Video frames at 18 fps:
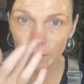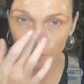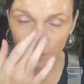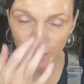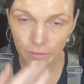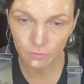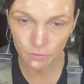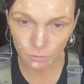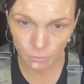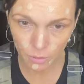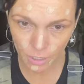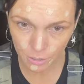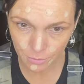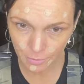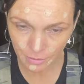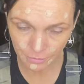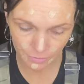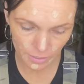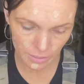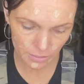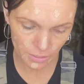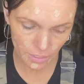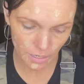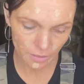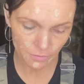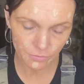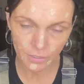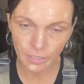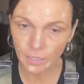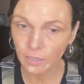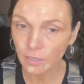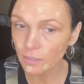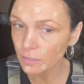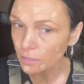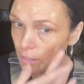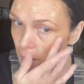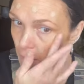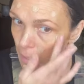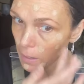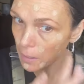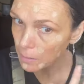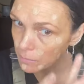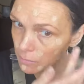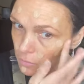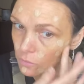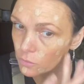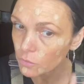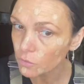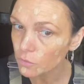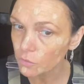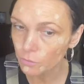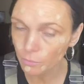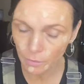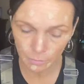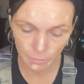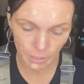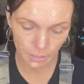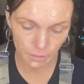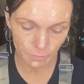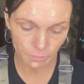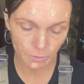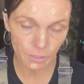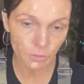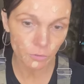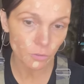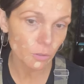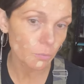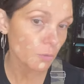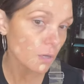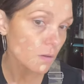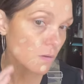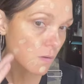have to wash my face off and do my makeup like normal.